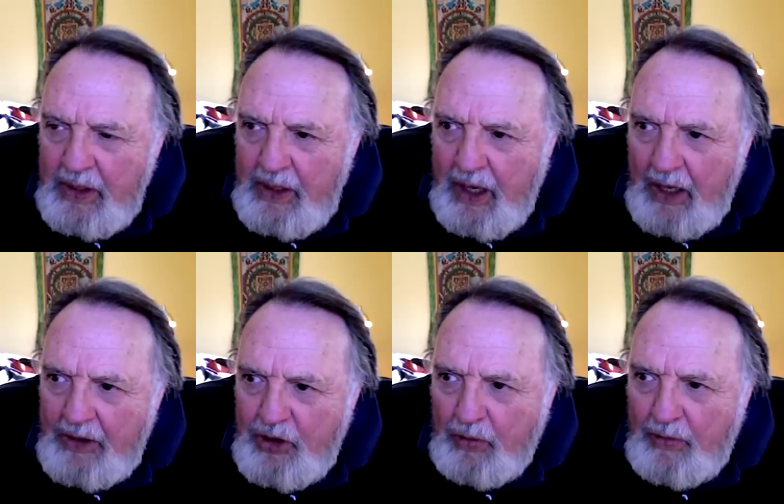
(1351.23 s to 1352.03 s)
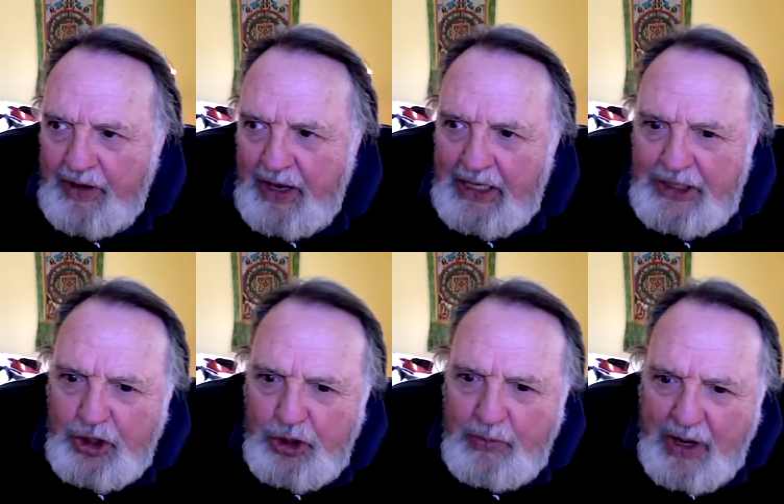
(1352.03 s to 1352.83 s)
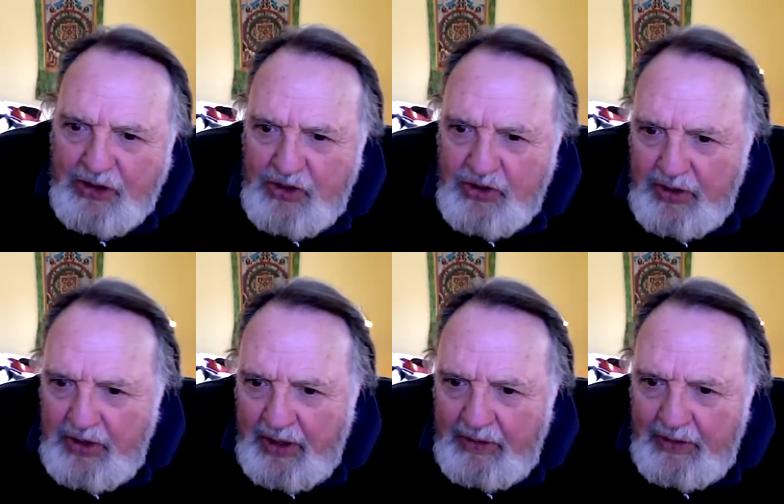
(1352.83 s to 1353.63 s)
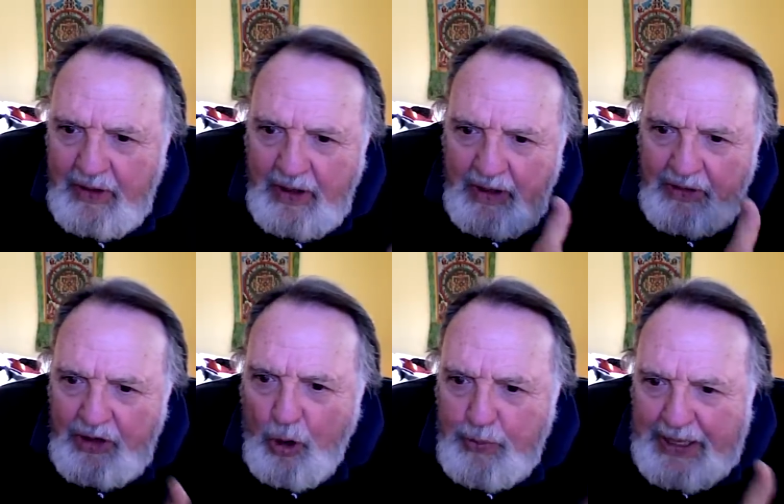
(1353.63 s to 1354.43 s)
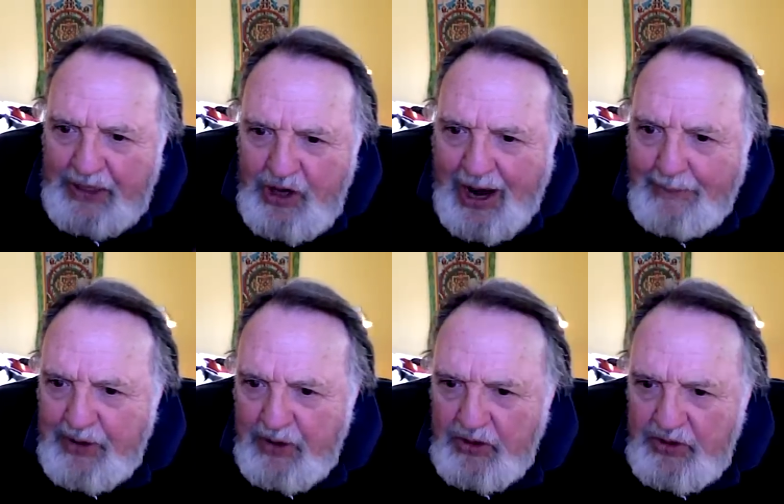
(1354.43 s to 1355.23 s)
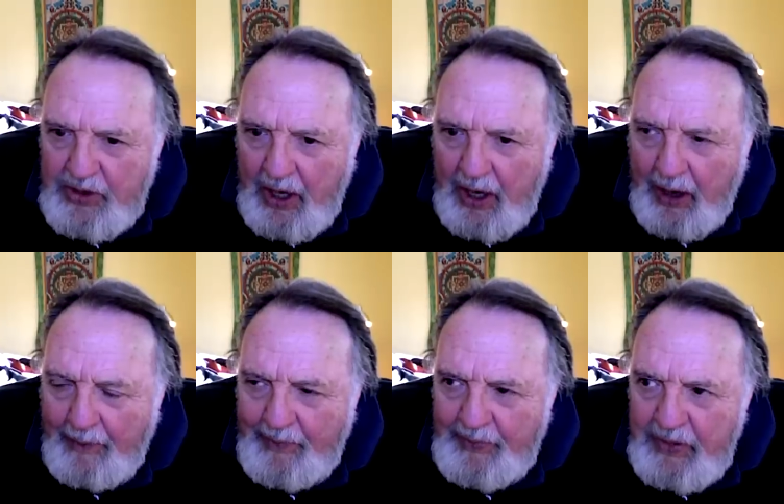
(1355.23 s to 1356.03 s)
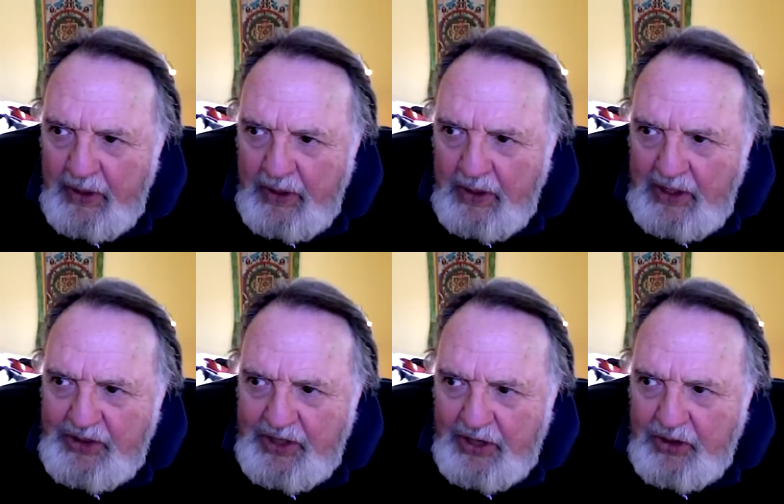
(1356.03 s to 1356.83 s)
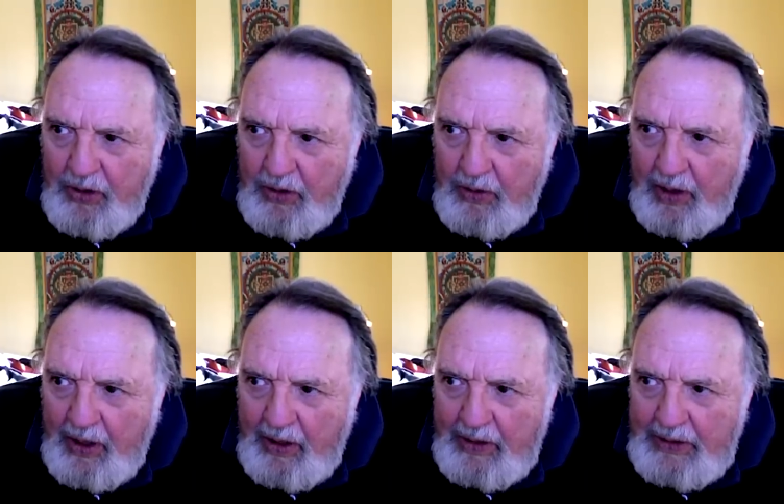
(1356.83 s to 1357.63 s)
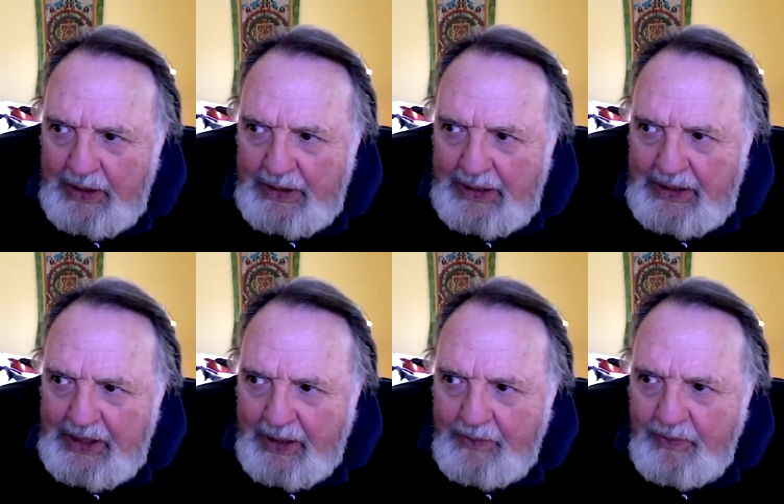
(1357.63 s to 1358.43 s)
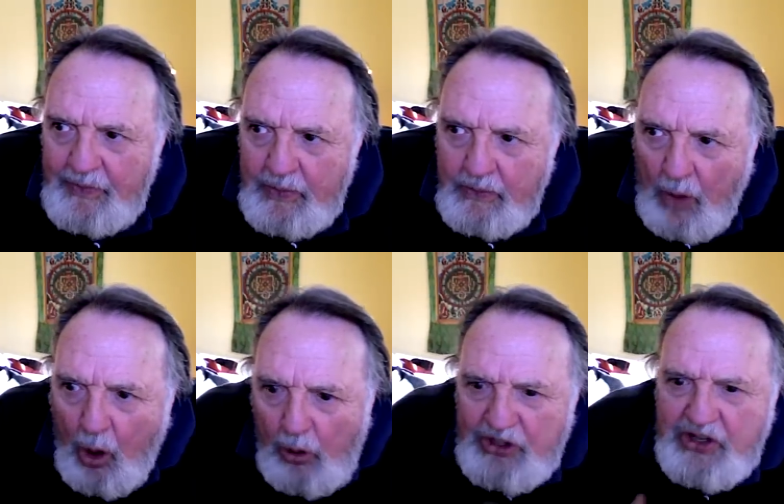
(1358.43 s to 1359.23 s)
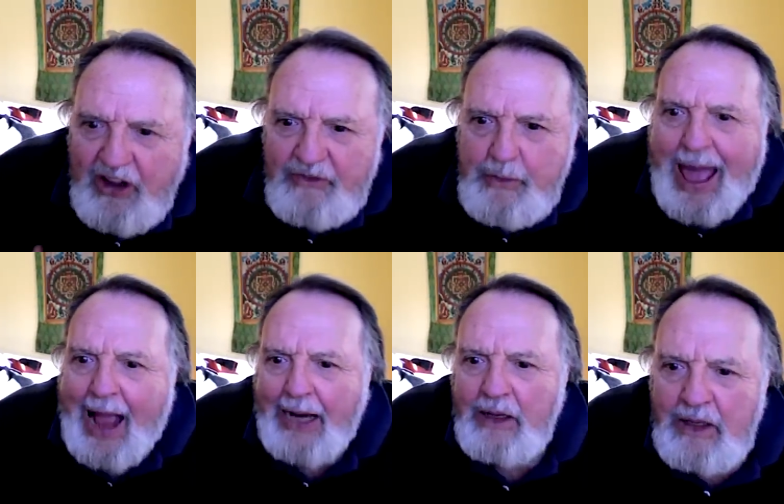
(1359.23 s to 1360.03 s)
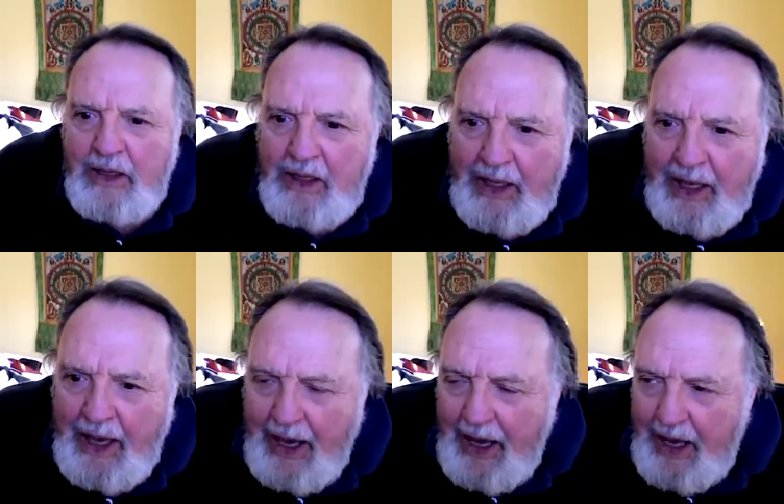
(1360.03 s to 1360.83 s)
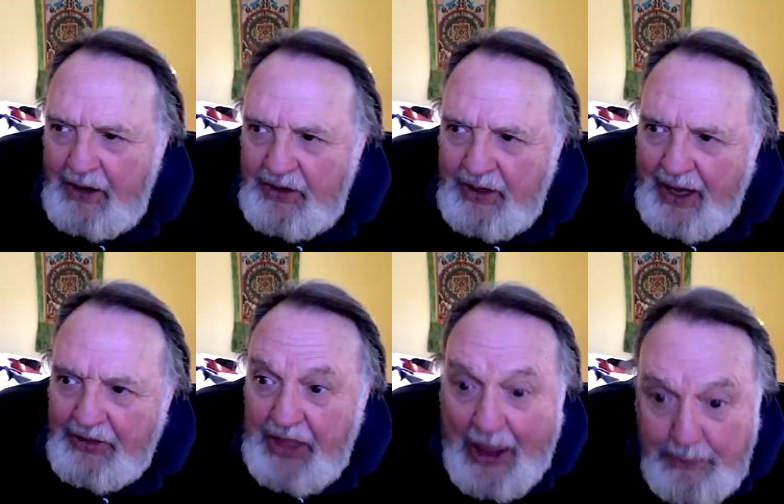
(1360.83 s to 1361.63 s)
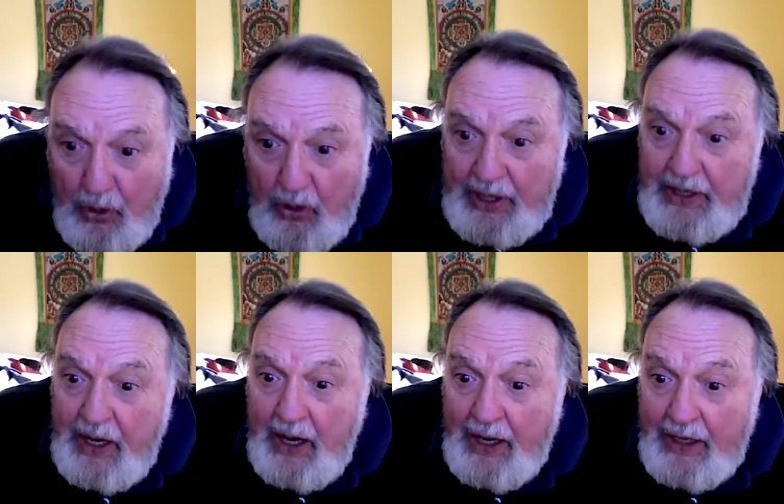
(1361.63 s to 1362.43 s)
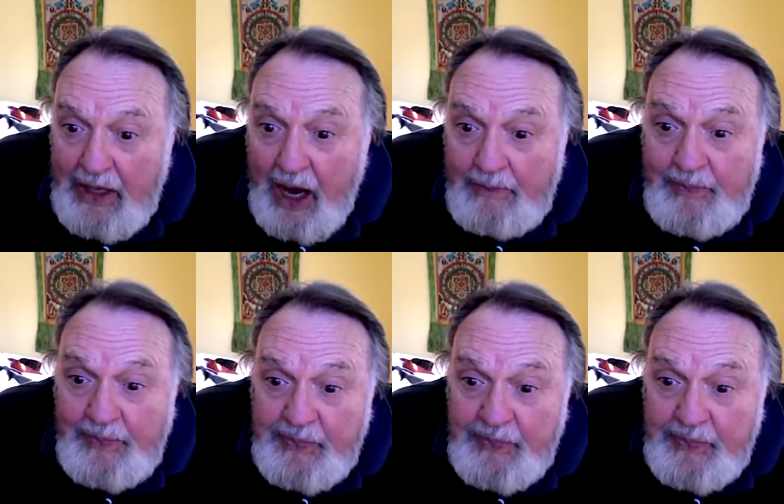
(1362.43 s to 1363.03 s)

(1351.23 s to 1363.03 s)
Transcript: uh, you're revealing too much in the opening chapters. Um, he said, you're, uh, he said, hold stuff back. And at that point, I got